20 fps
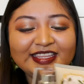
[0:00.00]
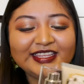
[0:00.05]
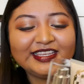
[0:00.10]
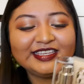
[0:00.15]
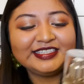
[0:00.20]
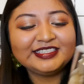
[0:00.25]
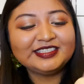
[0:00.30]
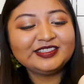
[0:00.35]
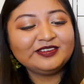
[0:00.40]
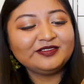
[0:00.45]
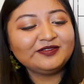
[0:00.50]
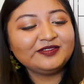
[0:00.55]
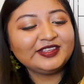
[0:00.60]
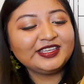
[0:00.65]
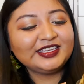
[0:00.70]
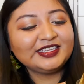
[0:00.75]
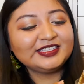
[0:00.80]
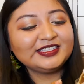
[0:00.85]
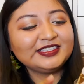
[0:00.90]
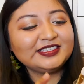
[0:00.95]
the
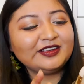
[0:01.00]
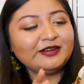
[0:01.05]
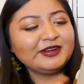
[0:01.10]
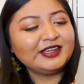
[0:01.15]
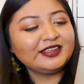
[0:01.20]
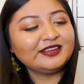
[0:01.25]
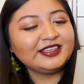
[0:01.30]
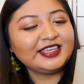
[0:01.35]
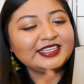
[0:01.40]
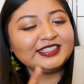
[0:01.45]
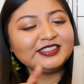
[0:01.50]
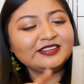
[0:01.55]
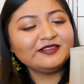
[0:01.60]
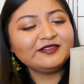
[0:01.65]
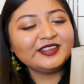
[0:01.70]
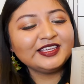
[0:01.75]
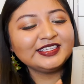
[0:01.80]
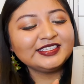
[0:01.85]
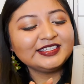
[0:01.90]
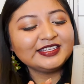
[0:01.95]
snowflakes. Oh wait, yeah,
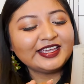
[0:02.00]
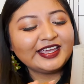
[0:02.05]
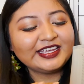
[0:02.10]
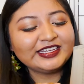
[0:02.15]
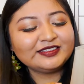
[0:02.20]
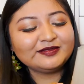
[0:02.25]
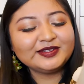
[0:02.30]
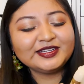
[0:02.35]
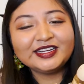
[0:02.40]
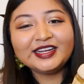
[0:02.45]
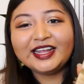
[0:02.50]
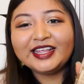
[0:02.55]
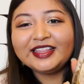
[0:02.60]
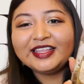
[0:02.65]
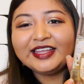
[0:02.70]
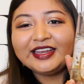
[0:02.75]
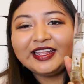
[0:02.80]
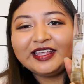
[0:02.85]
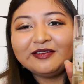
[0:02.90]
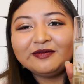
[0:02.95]
snowflakes and cashmere and
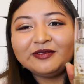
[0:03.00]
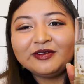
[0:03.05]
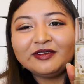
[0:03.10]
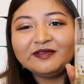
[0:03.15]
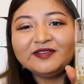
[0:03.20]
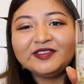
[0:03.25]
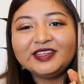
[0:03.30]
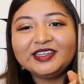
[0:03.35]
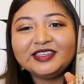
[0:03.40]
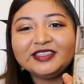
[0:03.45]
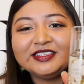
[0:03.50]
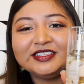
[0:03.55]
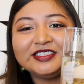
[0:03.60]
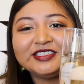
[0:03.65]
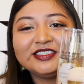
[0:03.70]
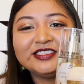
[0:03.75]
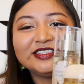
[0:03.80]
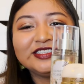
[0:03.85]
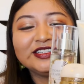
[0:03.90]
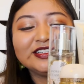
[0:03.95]
then a warm vanilla
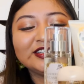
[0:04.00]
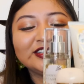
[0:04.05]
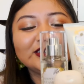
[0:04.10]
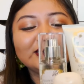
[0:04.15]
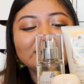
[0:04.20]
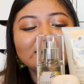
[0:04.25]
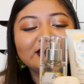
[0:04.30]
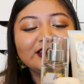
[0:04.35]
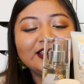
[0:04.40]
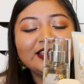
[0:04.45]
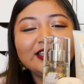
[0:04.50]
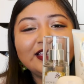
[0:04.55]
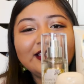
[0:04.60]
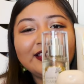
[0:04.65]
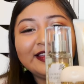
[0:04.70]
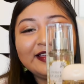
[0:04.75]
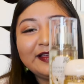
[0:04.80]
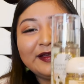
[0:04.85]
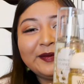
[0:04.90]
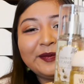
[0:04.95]
sugar
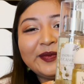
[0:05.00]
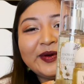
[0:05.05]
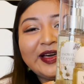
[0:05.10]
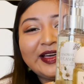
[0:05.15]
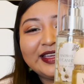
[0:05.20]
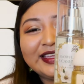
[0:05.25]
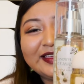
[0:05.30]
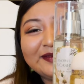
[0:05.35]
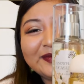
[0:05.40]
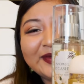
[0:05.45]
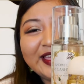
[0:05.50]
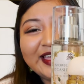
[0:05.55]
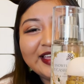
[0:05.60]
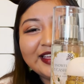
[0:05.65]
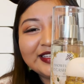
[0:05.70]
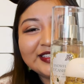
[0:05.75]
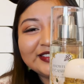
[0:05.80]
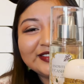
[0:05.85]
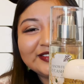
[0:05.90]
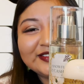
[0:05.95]

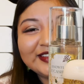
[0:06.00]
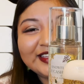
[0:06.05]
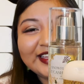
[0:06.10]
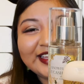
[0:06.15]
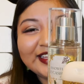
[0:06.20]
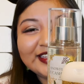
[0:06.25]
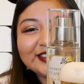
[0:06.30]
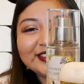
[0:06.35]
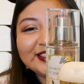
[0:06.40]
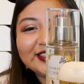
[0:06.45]
PocketBac. So it has